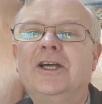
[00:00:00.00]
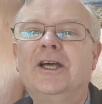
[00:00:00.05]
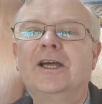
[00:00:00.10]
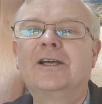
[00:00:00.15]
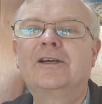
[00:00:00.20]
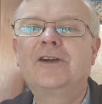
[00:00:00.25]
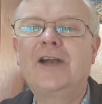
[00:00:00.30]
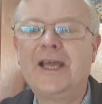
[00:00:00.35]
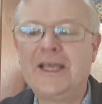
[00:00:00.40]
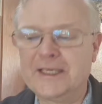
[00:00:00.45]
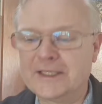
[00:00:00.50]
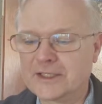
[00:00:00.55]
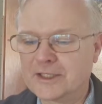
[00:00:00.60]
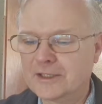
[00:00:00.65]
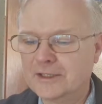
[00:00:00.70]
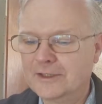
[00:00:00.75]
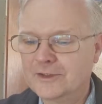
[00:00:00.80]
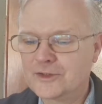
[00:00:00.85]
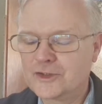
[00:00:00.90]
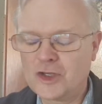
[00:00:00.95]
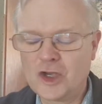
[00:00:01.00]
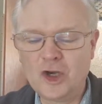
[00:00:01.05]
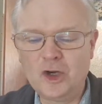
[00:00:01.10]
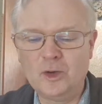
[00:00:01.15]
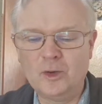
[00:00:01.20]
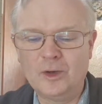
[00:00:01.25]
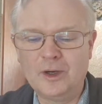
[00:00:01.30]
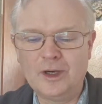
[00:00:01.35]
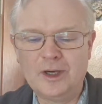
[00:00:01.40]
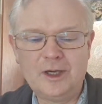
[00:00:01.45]
Great.
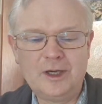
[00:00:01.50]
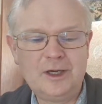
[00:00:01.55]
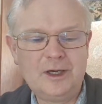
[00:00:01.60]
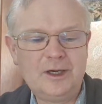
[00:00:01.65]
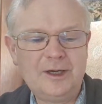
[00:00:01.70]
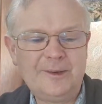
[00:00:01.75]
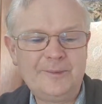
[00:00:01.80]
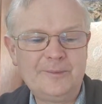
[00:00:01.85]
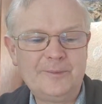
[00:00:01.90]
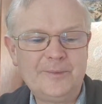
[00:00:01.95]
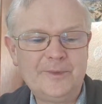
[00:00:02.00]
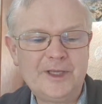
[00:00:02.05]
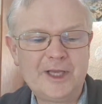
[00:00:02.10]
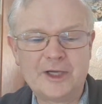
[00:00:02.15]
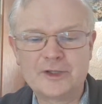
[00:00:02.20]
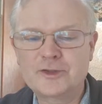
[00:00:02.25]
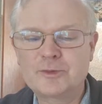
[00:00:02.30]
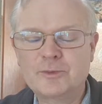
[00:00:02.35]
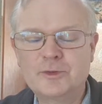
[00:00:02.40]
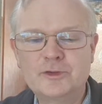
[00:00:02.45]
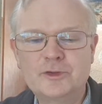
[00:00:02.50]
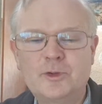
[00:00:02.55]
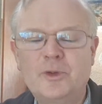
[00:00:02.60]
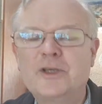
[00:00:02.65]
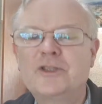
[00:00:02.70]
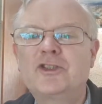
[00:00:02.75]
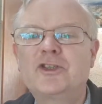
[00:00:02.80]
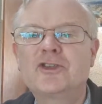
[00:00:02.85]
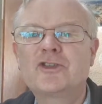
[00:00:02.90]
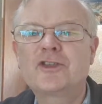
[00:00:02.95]
So yeah, some good
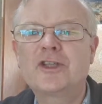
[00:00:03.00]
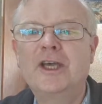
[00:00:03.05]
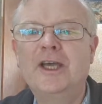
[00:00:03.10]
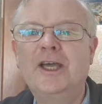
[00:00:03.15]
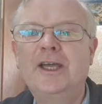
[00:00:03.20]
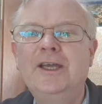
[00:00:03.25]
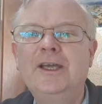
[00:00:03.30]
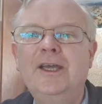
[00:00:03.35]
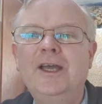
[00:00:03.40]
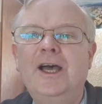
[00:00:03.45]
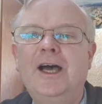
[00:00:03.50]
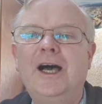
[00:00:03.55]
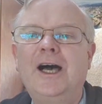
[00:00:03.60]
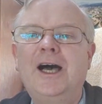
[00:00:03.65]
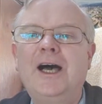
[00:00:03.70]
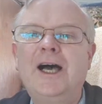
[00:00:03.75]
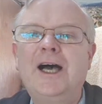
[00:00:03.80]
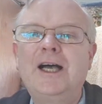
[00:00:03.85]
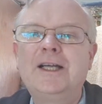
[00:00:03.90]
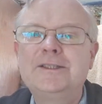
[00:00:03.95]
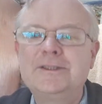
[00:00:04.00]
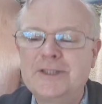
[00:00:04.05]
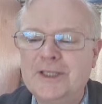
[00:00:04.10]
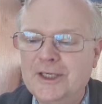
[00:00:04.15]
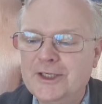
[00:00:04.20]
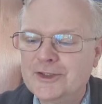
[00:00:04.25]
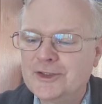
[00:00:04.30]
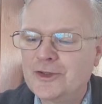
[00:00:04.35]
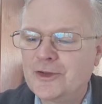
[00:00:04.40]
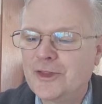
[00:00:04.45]
questions there, and
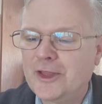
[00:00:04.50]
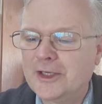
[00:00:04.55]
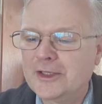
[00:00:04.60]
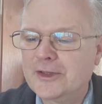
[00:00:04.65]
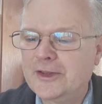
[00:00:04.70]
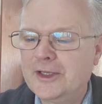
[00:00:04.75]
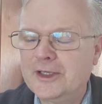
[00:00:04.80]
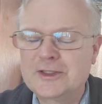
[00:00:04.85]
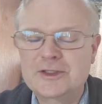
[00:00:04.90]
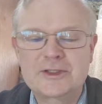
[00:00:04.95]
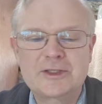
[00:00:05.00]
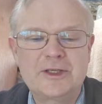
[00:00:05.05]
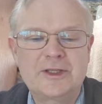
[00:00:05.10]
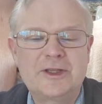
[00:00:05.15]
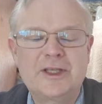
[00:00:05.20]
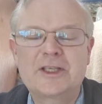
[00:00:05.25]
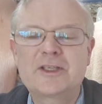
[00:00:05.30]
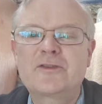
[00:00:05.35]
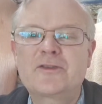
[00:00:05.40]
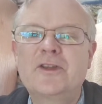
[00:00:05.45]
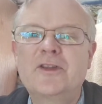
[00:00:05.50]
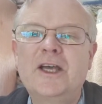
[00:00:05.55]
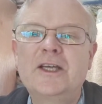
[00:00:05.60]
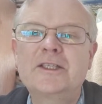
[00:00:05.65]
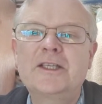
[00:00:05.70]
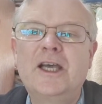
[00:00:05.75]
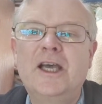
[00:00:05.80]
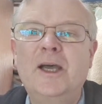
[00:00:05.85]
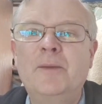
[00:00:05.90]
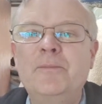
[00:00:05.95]
so thanks for that.
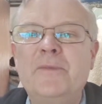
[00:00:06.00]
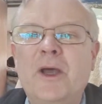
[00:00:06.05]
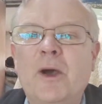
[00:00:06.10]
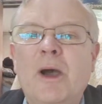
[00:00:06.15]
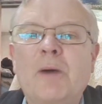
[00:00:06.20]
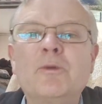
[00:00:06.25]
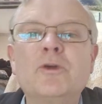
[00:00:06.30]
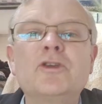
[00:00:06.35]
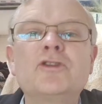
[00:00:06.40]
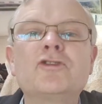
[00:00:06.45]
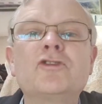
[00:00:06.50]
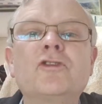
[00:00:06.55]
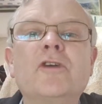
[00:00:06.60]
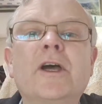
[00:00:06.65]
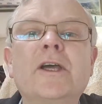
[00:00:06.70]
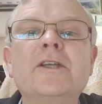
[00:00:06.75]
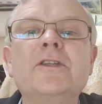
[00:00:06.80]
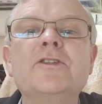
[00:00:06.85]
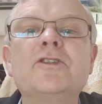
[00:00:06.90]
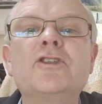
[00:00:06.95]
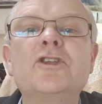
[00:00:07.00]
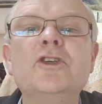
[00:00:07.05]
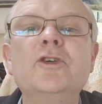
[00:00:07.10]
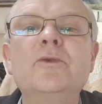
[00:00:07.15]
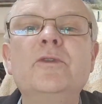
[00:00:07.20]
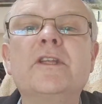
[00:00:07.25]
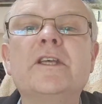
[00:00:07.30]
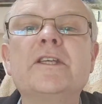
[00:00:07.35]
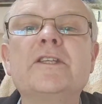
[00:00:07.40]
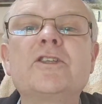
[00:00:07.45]
Now I'm going to try and do
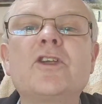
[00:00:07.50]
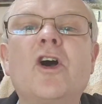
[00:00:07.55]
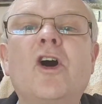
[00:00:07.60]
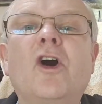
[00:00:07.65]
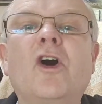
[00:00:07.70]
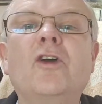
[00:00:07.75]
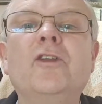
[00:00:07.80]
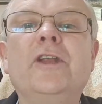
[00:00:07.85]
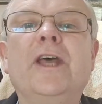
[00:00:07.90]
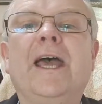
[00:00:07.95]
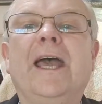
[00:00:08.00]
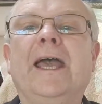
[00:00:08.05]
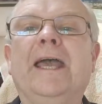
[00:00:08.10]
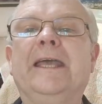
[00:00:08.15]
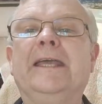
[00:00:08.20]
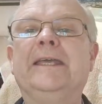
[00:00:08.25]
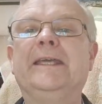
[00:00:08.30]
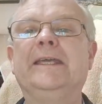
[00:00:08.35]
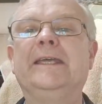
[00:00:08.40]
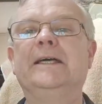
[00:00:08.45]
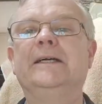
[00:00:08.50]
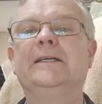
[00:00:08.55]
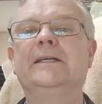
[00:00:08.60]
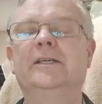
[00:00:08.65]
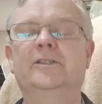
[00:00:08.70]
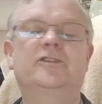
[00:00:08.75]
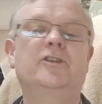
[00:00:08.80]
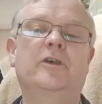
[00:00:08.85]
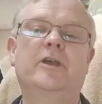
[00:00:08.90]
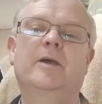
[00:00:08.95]
this on a
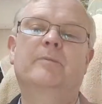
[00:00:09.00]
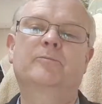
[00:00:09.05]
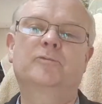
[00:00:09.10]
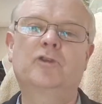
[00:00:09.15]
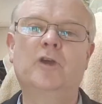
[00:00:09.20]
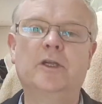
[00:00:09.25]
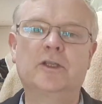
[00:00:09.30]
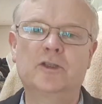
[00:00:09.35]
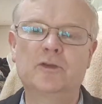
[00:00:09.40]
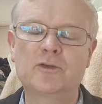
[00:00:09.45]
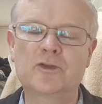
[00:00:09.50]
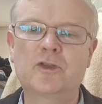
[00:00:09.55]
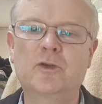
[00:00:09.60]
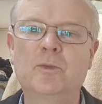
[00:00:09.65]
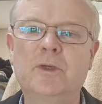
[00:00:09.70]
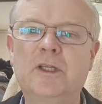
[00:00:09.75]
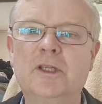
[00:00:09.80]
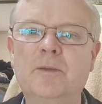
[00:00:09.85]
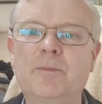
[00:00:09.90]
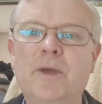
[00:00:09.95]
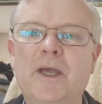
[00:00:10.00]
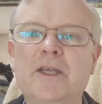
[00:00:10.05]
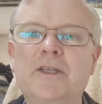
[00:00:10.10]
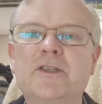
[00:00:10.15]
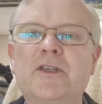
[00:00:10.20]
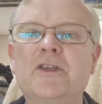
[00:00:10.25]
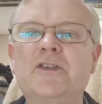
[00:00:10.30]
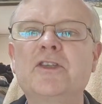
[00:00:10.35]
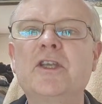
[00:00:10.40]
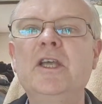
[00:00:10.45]
I'm trying to do this on a weekly
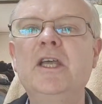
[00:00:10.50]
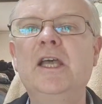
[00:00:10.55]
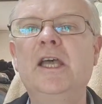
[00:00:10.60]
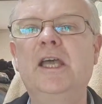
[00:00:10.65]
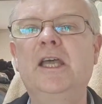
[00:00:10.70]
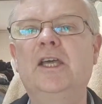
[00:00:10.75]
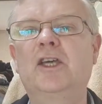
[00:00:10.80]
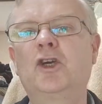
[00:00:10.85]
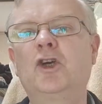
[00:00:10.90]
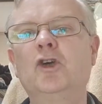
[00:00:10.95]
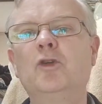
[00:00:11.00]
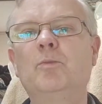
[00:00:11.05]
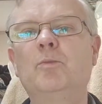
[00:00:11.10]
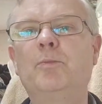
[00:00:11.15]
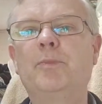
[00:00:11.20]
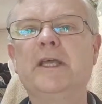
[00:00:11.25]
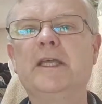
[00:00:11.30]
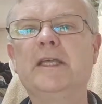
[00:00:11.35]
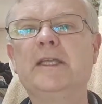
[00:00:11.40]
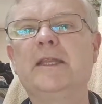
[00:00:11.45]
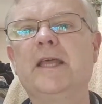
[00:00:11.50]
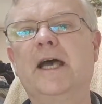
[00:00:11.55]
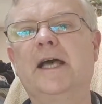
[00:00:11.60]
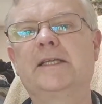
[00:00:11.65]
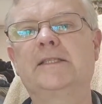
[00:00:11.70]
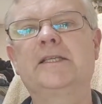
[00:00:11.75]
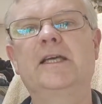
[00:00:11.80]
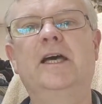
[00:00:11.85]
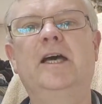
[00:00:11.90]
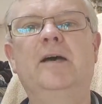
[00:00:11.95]
basis. It could be
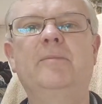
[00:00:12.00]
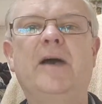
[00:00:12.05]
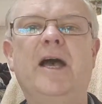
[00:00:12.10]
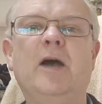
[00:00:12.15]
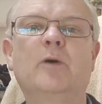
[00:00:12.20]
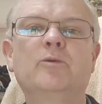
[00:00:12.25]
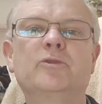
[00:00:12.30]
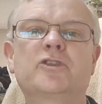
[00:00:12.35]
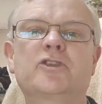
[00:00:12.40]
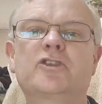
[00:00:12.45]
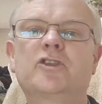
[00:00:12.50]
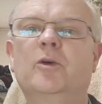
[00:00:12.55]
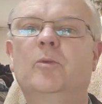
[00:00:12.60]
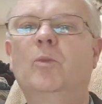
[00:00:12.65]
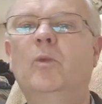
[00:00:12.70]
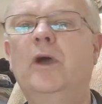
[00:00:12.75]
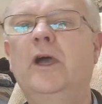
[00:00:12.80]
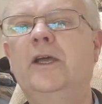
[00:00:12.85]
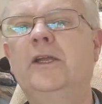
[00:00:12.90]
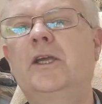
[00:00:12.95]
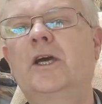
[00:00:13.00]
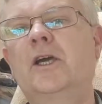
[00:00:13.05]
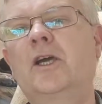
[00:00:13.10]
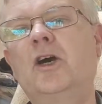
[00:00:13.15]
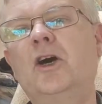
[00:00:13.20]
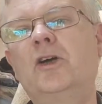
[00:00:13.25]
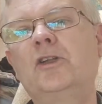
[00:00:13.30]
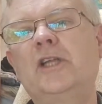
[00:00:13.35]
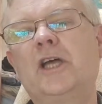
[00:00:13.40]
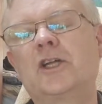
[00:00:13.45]
that I'm out somewhere and I
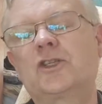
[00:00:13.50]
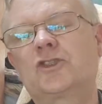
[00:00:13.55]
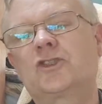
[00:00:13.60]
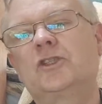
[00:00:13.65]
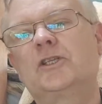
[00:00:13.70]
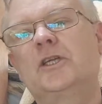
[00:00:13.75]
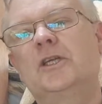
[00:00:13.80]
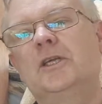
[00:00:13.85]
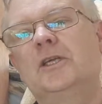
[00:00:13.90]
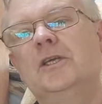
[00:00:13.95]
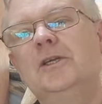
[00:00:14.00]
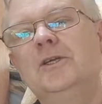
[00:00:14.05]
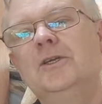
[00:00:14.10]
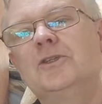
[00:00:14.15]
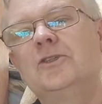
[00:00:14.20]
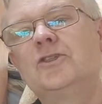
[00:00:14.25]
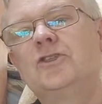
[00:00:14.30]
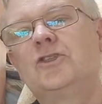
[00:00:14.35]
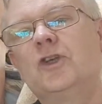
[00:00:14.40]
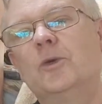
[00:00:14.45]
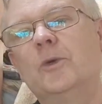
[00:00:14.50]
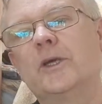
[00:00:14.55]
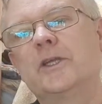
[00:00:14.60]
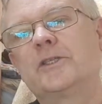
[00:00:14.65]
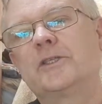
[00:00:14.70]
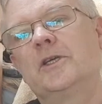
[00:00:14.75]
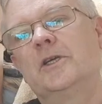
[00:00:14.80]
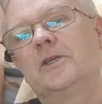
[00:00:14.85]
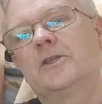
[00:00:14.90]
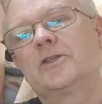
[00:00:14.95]
can't actually do
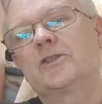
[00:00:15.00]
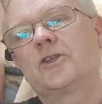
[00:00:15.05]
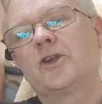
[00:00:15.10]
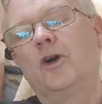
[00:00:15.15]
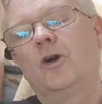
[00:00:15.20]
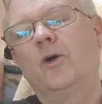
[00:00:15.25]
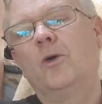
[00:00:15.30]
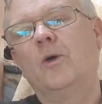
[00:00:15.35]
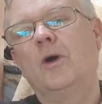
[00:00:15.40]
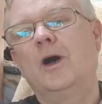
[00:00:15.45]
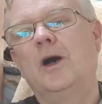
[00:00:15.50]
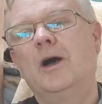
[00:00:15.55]
it, so